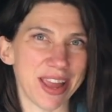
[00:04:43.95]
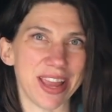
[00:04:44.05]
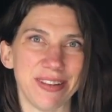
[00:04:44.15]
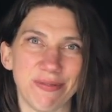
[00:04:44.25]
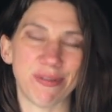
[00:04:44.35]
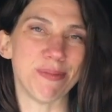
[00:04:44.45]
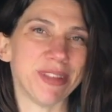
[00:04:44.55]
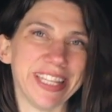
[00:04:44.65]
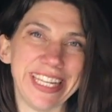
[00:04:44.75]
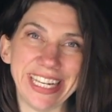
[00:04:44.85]
and from
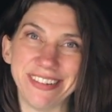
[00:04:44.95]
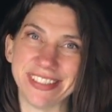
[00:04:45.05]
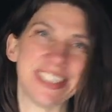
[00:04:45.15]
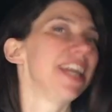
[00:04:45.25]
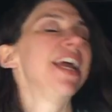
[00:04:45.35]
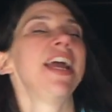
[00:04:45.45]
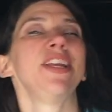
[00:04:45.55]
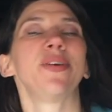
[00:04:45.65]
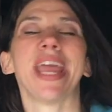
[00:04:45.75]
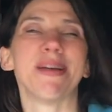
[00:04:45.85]
the leaves.
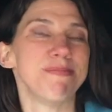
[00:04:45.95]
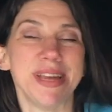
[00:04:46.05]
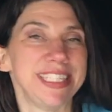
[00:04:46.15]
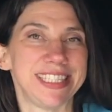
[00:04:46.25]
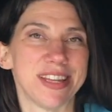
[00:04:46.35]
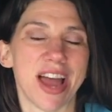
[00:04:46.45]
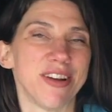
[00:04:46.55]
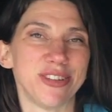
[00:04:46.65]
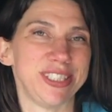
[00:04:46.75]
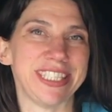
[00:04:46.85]
You can't miss
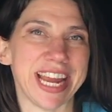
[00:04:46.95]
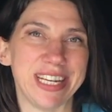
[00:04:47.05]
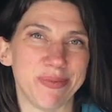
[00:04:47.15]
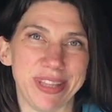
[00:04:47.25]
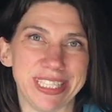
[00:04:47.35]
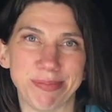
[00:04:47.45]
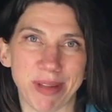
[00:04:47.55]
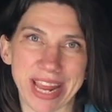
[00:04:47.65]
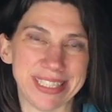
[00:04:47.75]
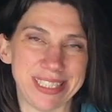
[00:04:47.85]
understanding what these
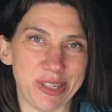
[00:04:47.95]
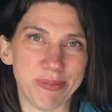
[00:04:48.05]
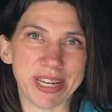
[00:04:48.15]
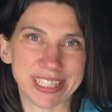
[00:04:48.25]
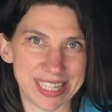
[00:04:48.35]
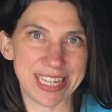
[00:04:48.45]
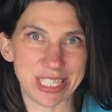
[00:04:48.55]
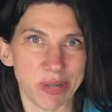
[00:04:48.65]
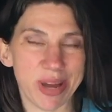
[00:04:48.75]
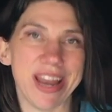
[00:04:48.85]
plants do because they
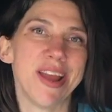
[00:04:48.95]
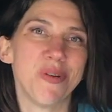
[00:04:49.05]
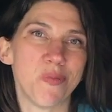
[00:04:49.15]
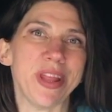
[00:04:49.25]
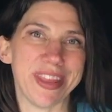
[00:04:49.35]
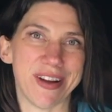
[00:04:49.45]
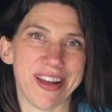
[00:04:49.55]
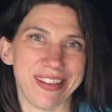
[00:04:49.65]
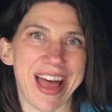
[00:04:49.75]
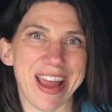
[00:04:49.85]
do it when they're
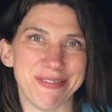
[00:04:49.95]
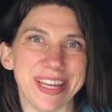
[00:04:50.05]
alive.